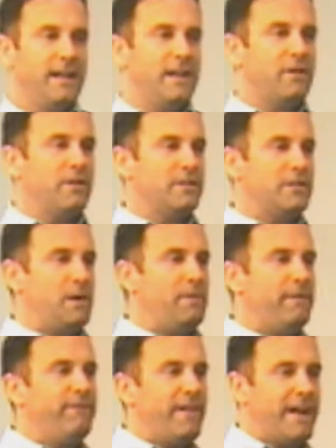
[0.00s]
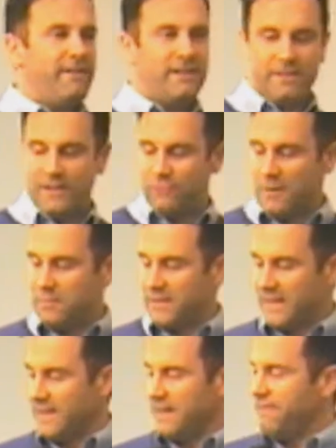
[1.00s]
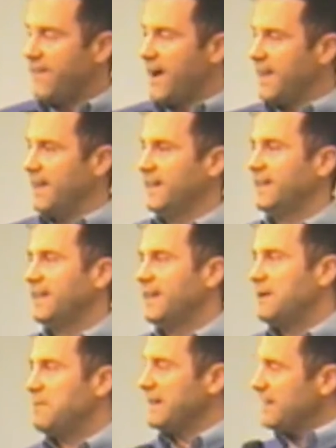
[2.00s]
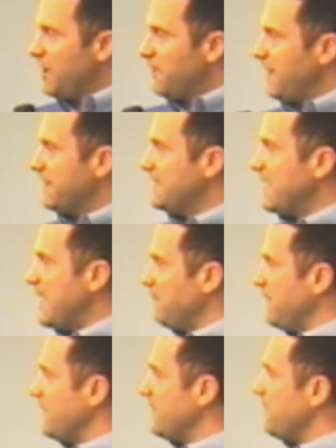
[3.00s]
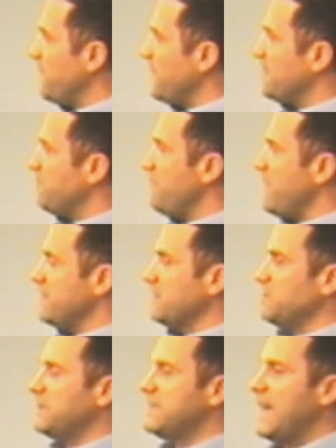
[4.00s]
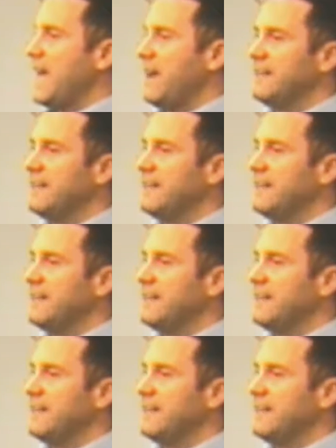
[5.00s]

you know consuming fire is he's represented in fire but he didn't know that at the time, but this, this presence was there.